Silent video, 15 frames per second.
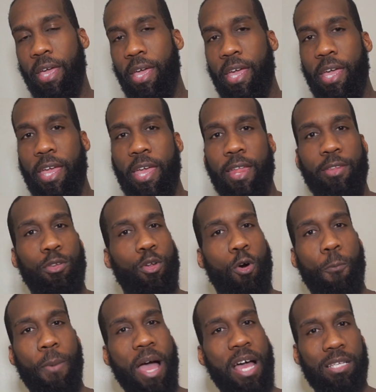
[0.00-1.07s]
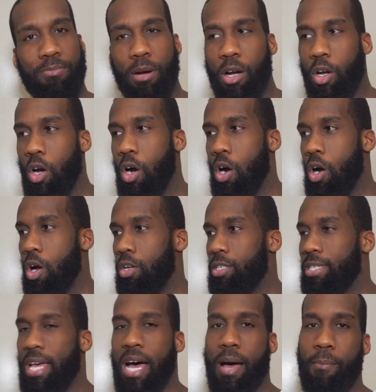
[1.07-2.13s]
and, you know, pass my guard,
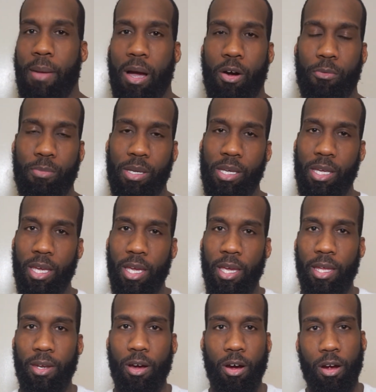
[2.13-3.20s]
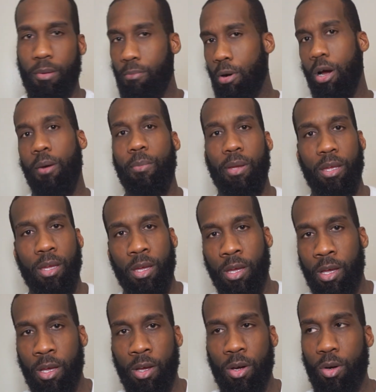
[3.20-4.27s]
side mount me, and armbar me
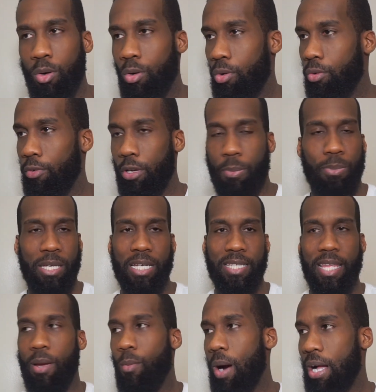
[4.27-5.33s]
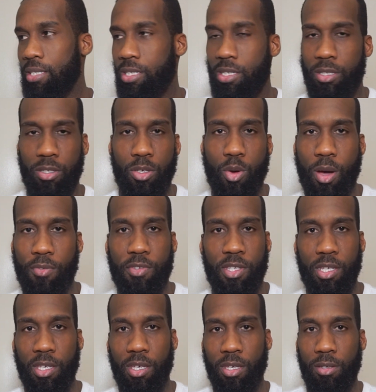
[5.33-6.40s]
because they watched
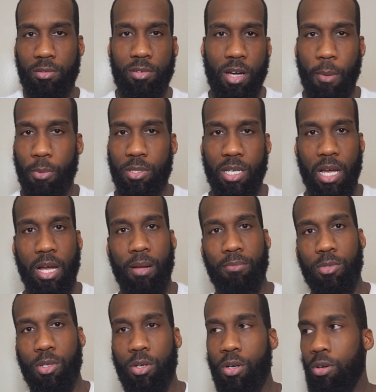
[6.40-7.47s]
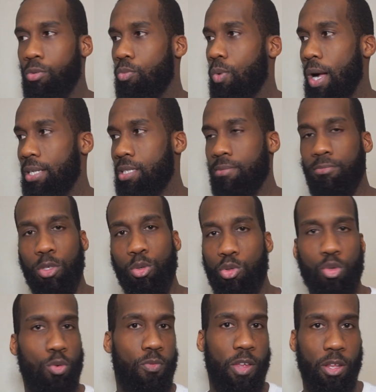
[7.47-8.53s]
UFC a couple times or watched some
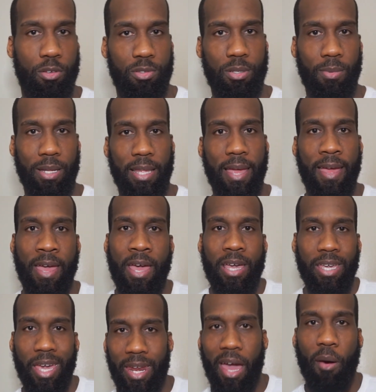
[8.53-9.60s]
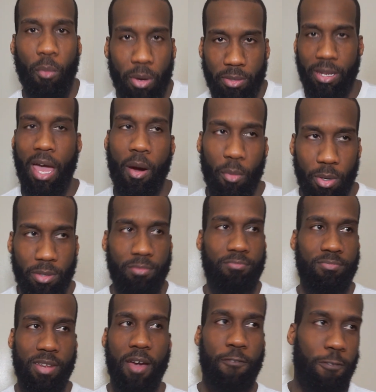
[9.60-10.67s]
YouTube videos or something like that. Yeah, that would
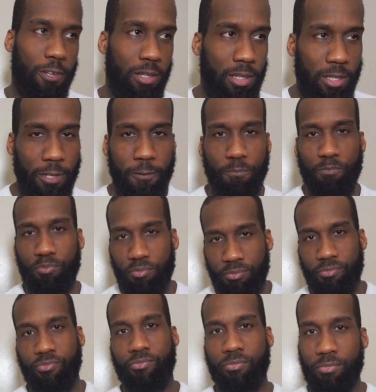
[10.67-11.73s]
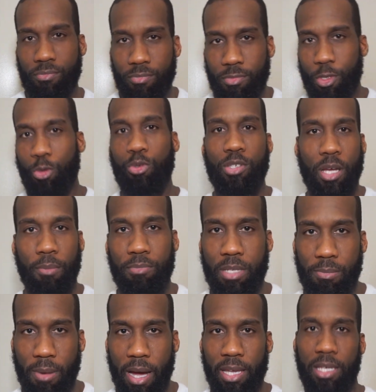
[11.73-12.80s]
definitely do something to
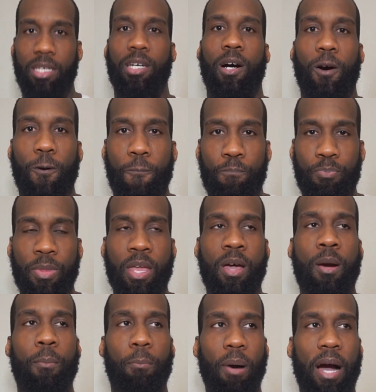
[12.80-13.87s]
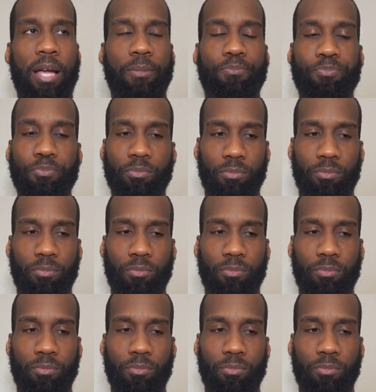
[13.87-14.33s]
my ego. But